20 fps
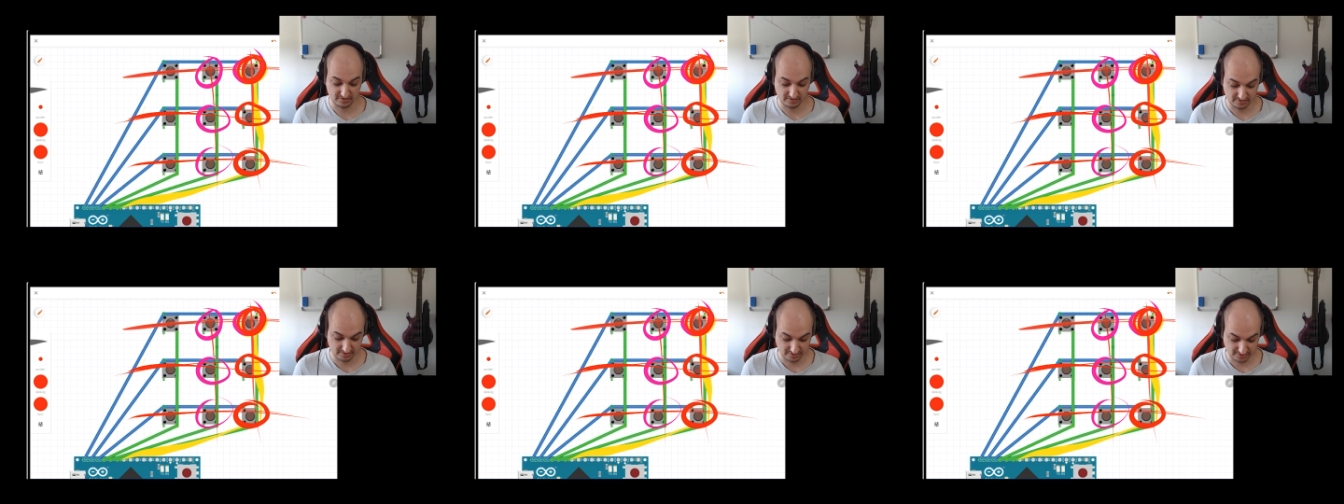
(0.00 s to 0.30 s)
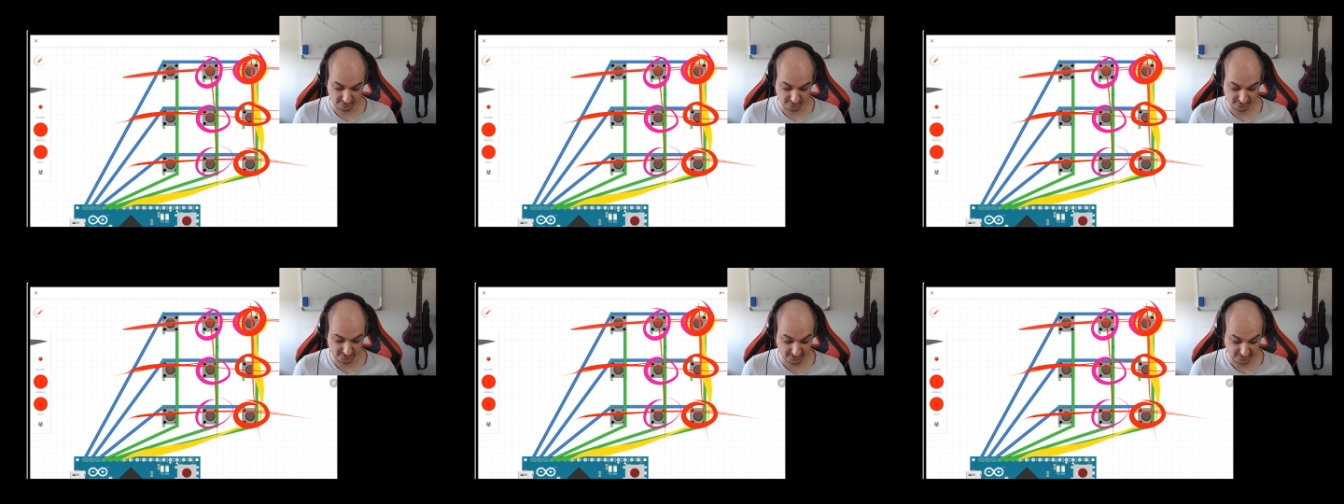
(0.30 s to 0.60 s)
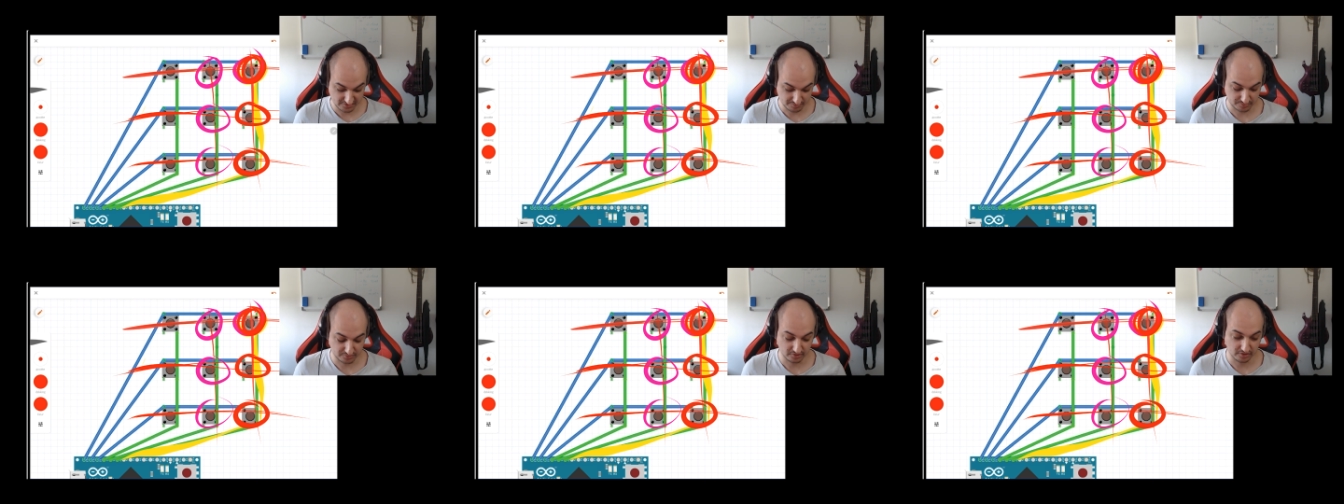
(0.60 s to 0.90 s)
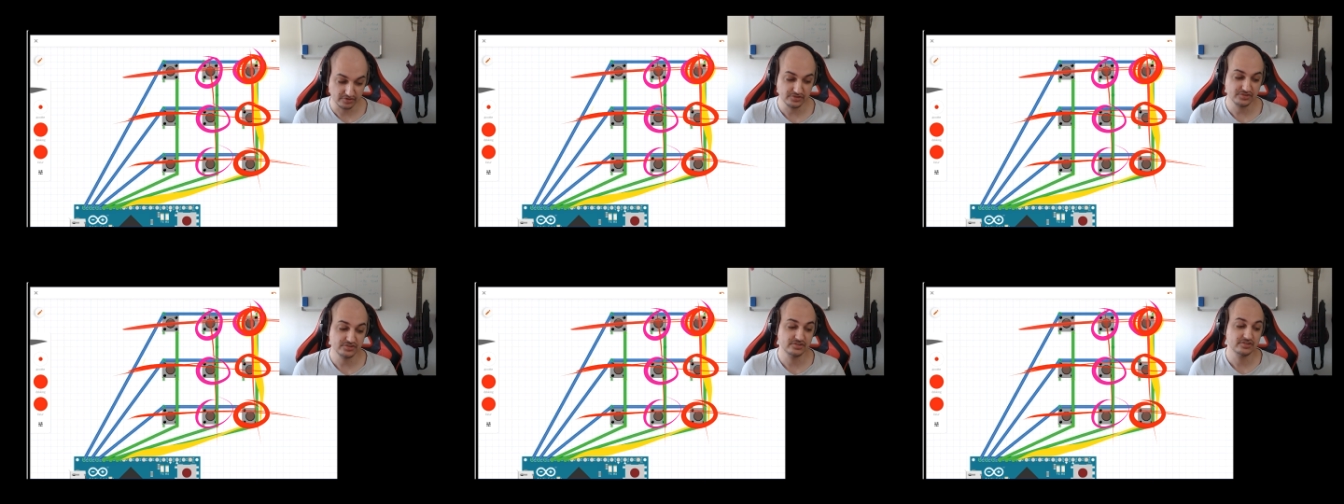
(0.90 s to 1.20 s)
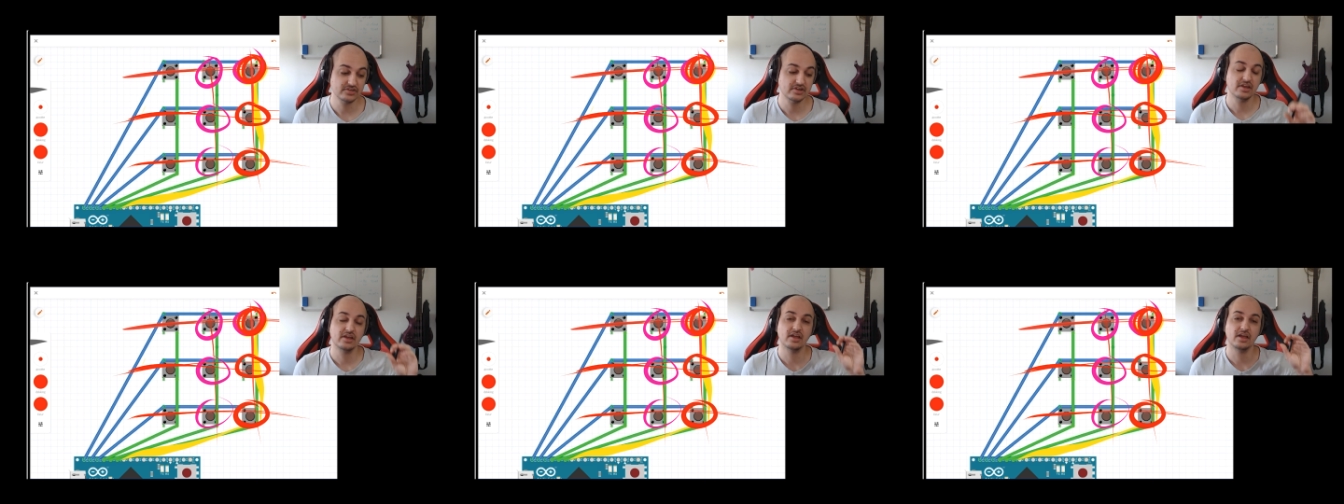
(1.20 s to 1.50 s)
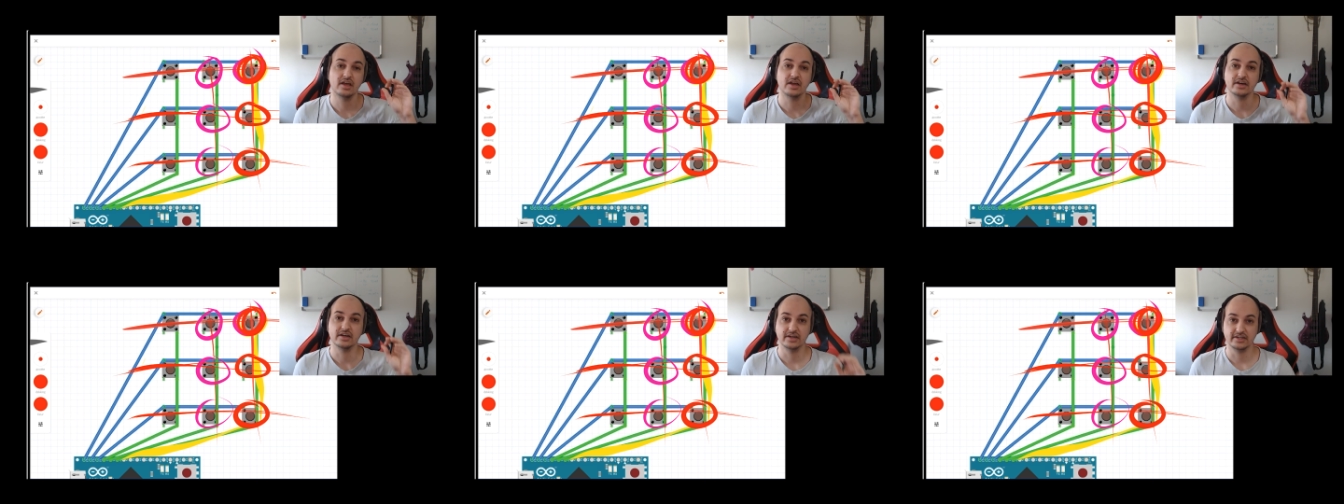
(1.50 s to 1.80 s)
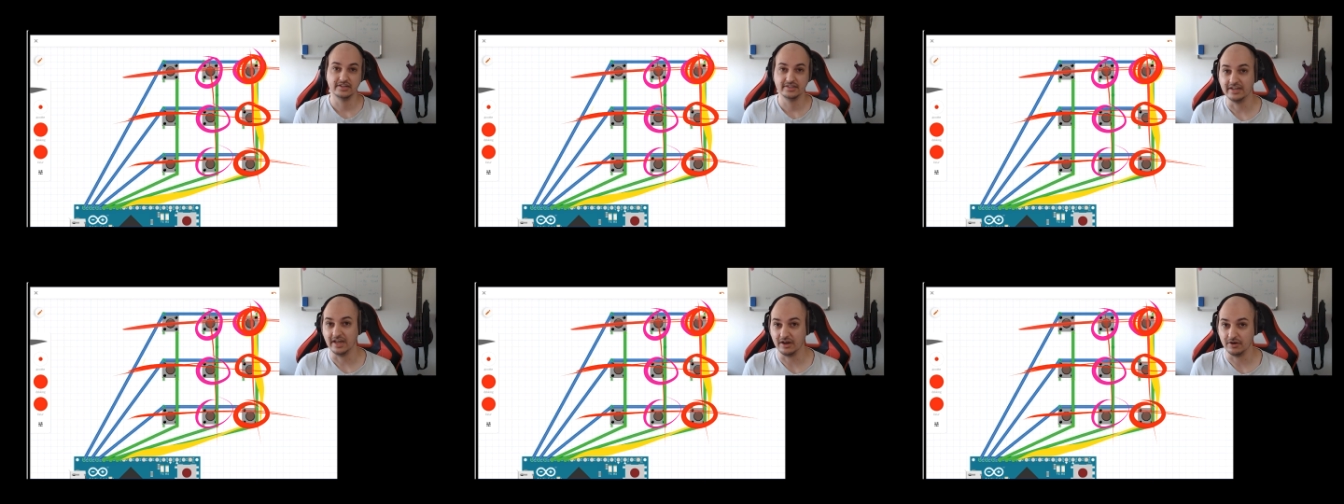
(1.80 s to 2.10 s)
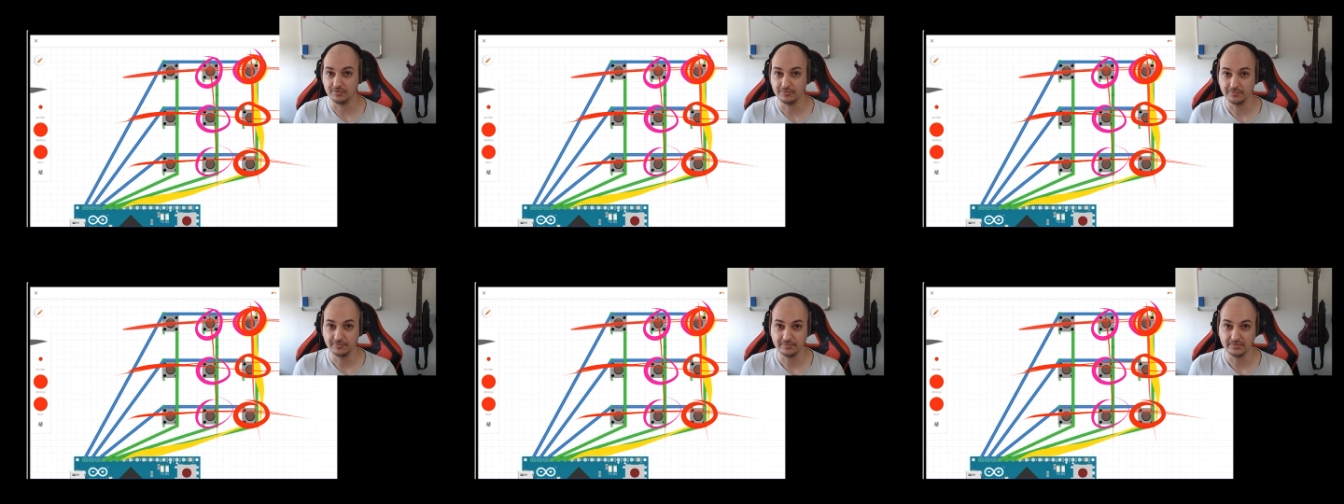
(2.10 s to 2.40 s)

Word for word: use this approach. Now,